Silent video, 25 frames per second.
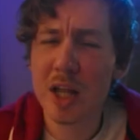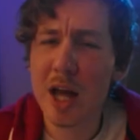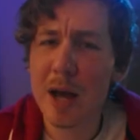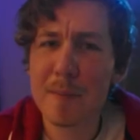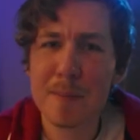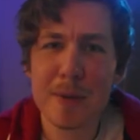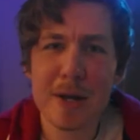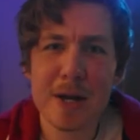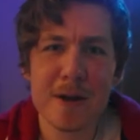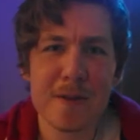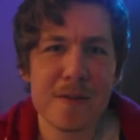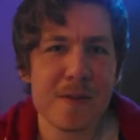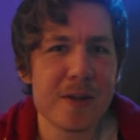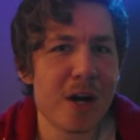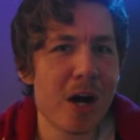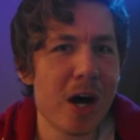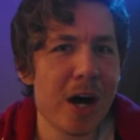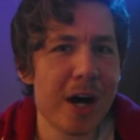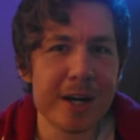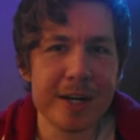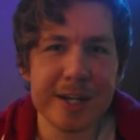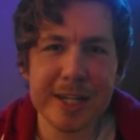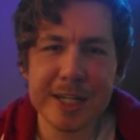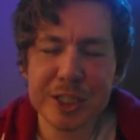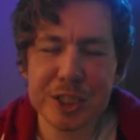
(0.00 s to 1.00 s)
a lot better than
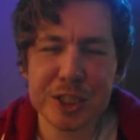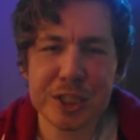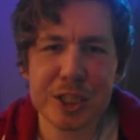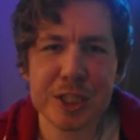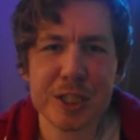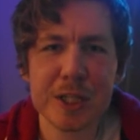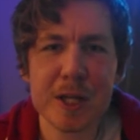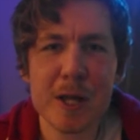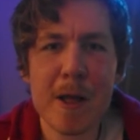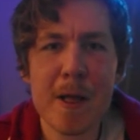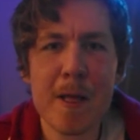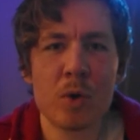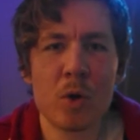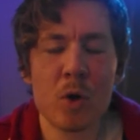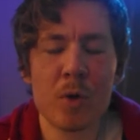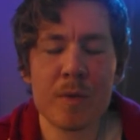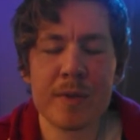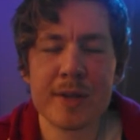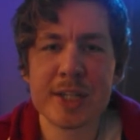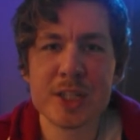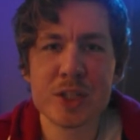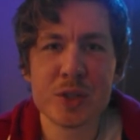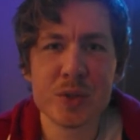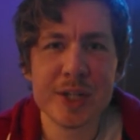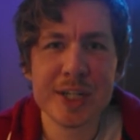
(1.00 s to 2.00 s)
Audition or
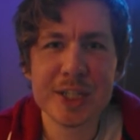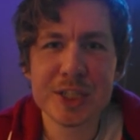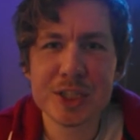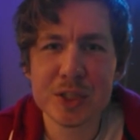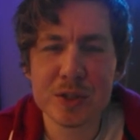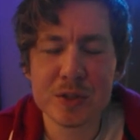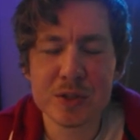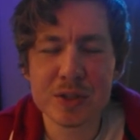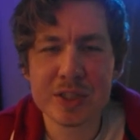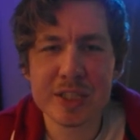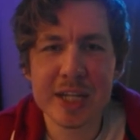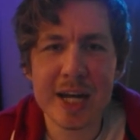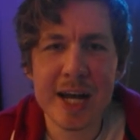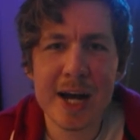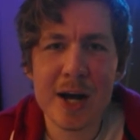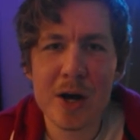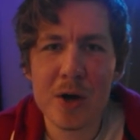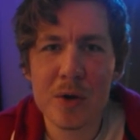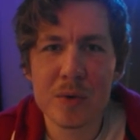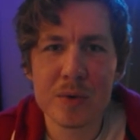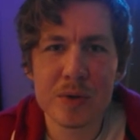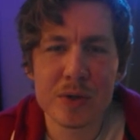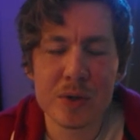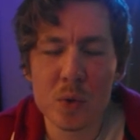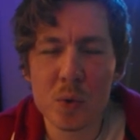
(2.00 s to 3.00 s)
the traditional
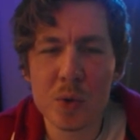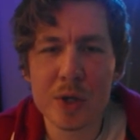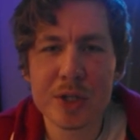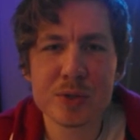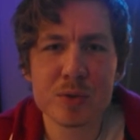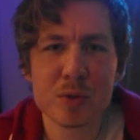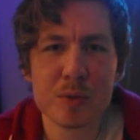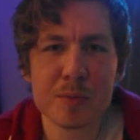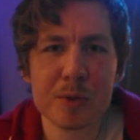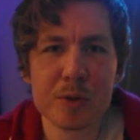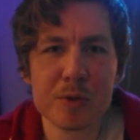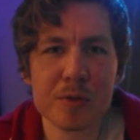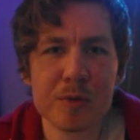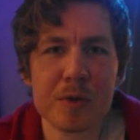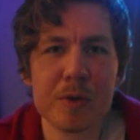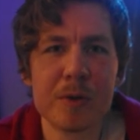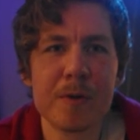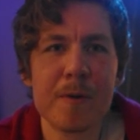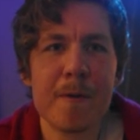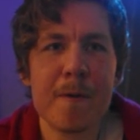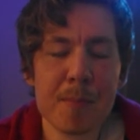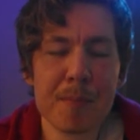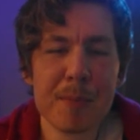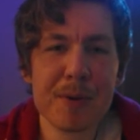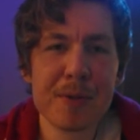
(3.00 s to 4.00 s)
sound noise
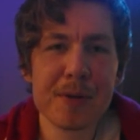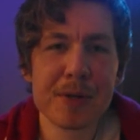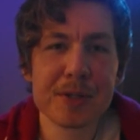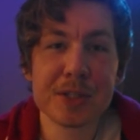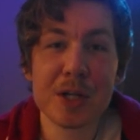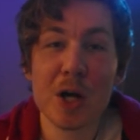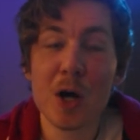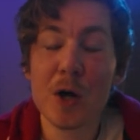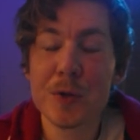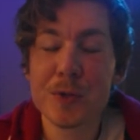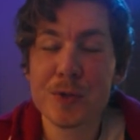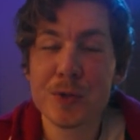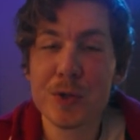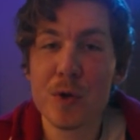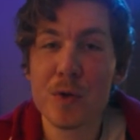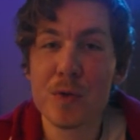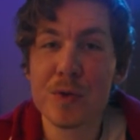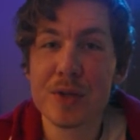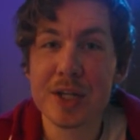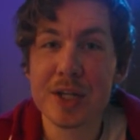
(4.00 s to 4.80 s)
removal. But there's also